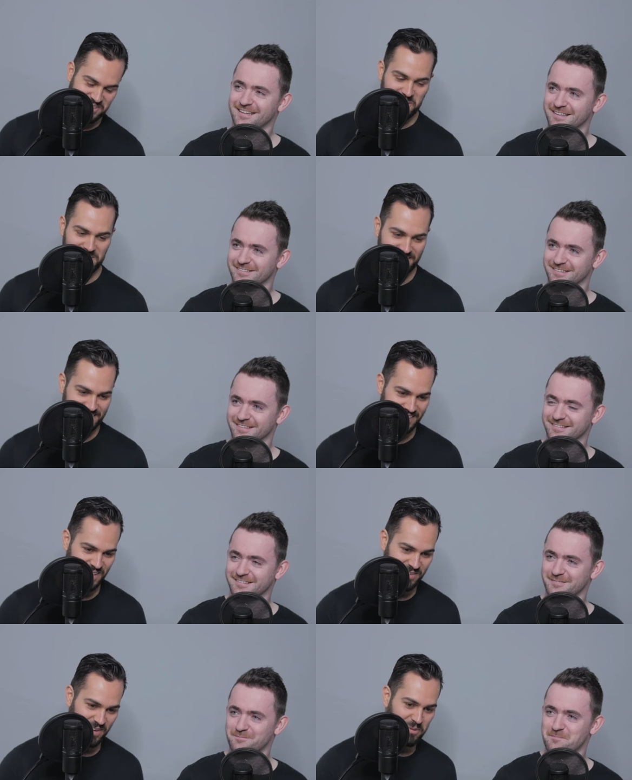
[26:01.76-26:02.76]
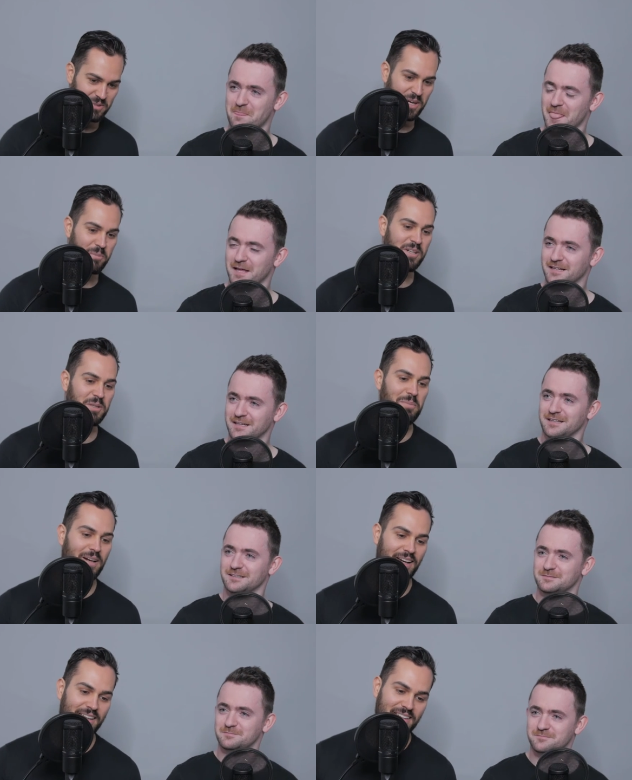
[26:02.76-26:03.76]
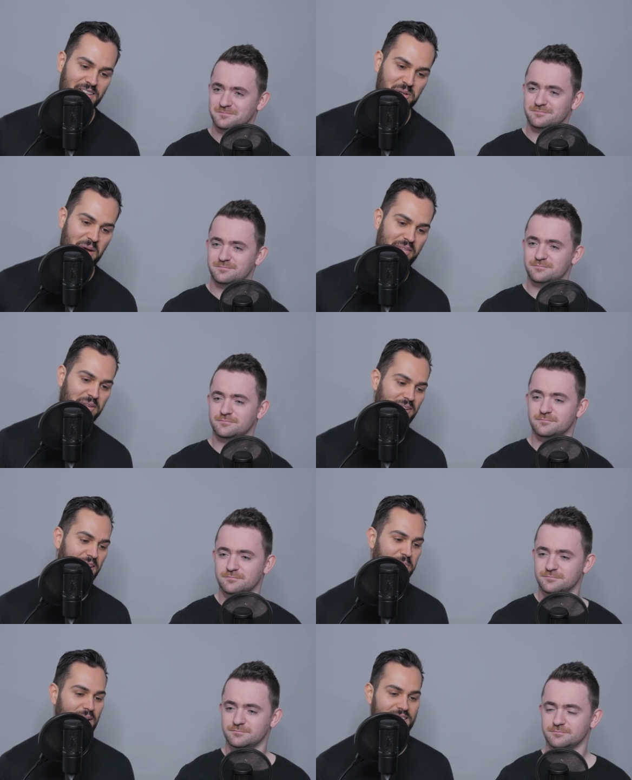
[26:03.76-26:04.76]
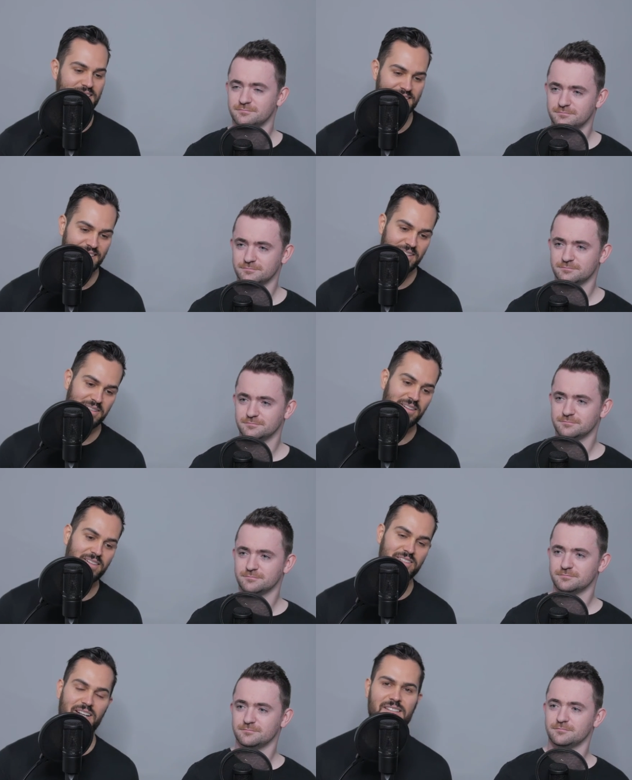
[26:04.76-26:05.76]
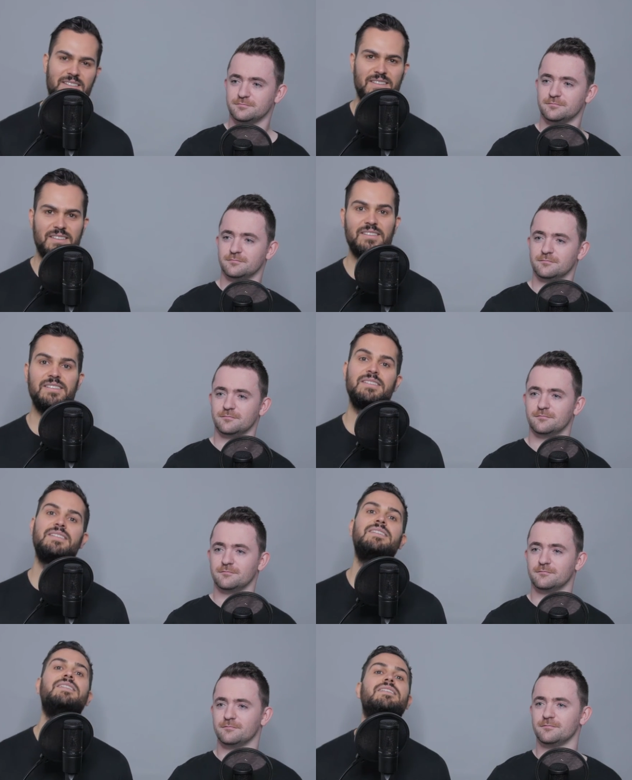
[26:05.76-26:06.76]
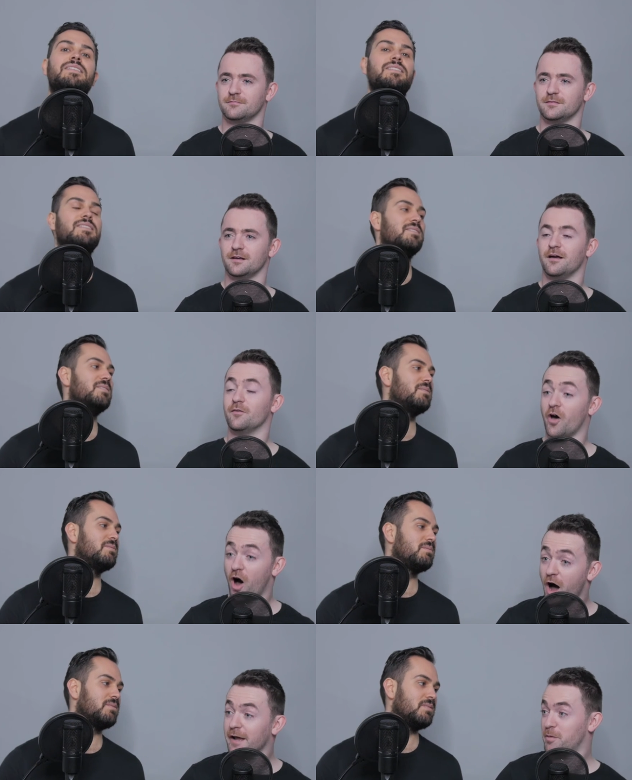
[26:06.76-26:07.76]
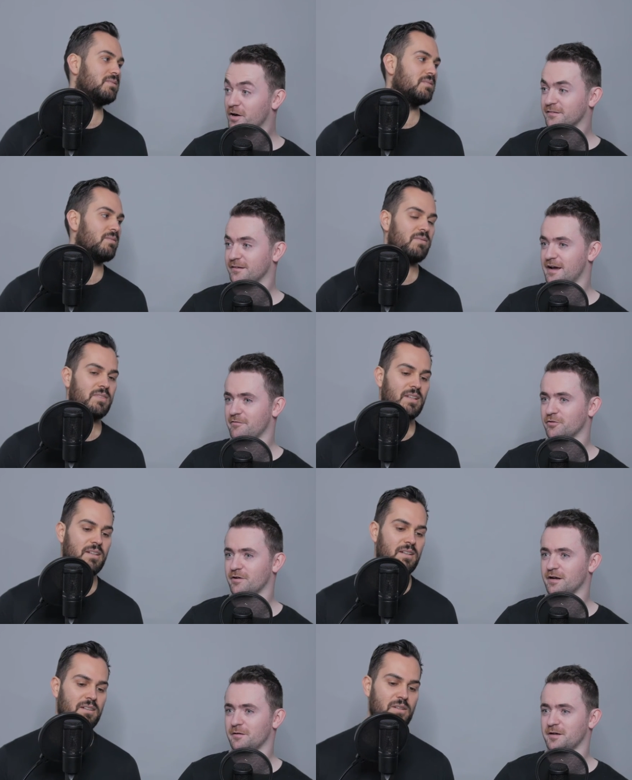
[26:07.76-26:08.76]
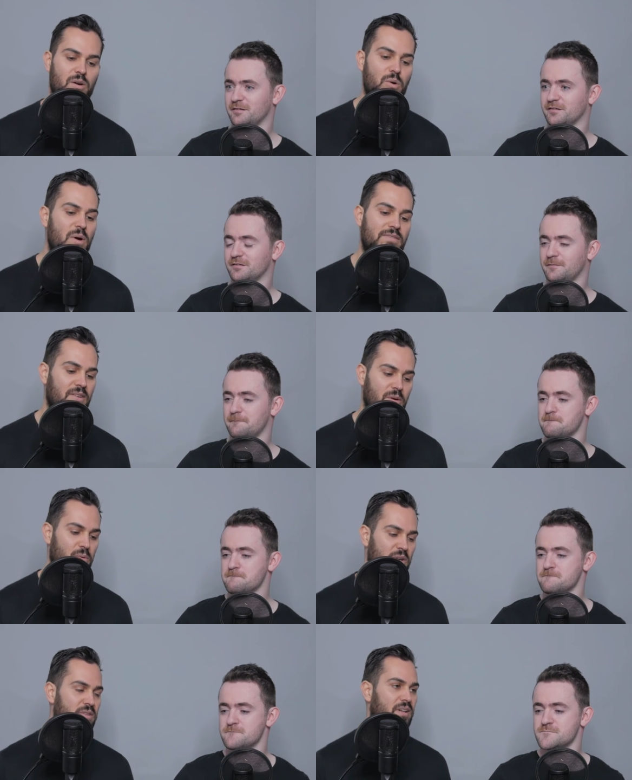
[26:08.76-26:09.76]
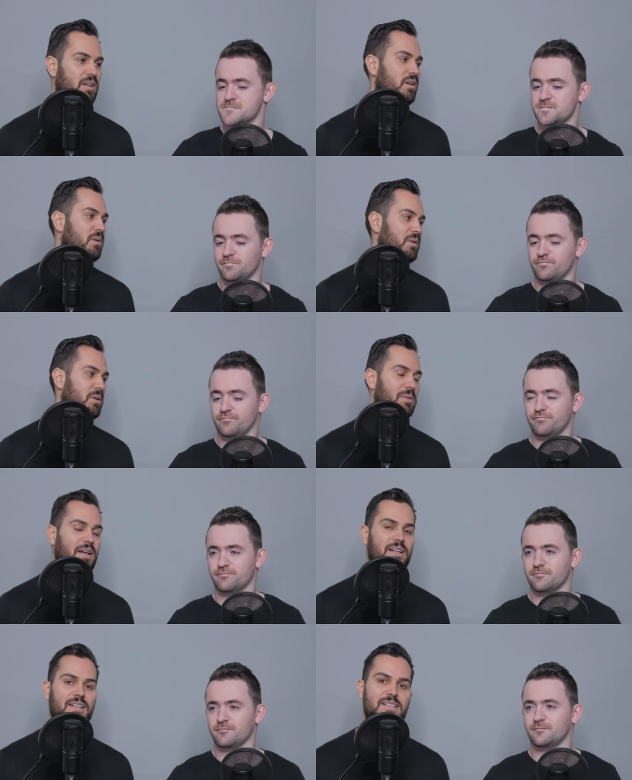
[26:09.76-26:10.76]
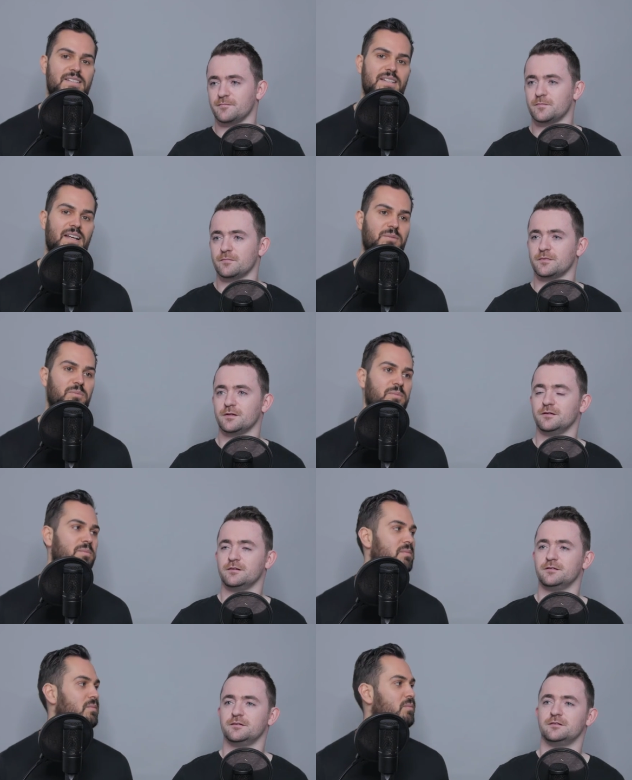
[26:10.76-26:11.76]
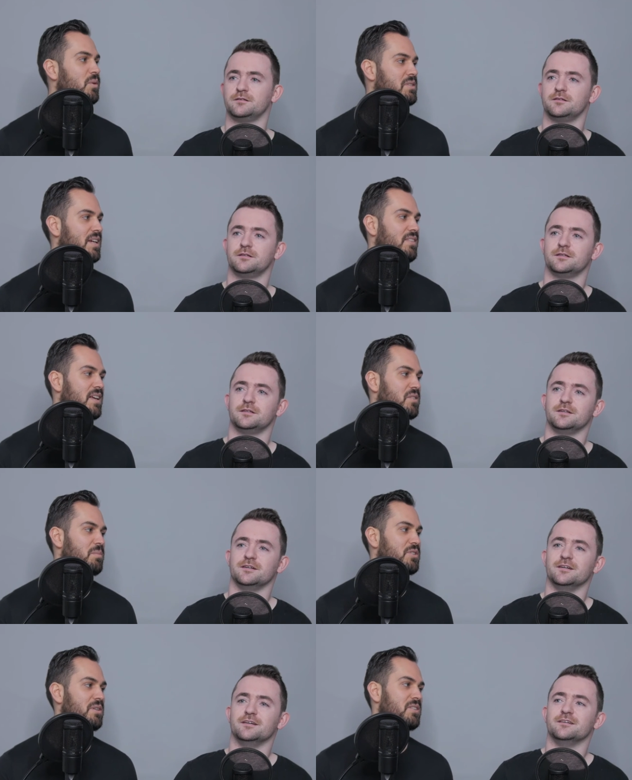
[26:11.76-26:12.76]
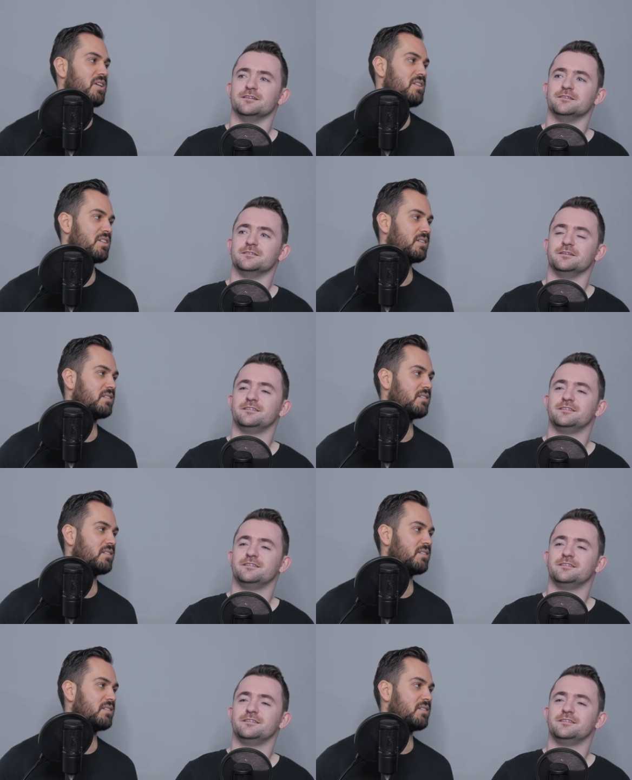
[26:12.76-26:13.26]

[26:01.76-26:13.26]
Speaker 1: to challenge on this. Tell me a complaint that you have on a regular basis that you can't change.
Speaker 2: That I personally have on a regular
Speaker 1: basis. Or whoever, or what you think a common complaint is, and we'll see if there's an opportunity to change it.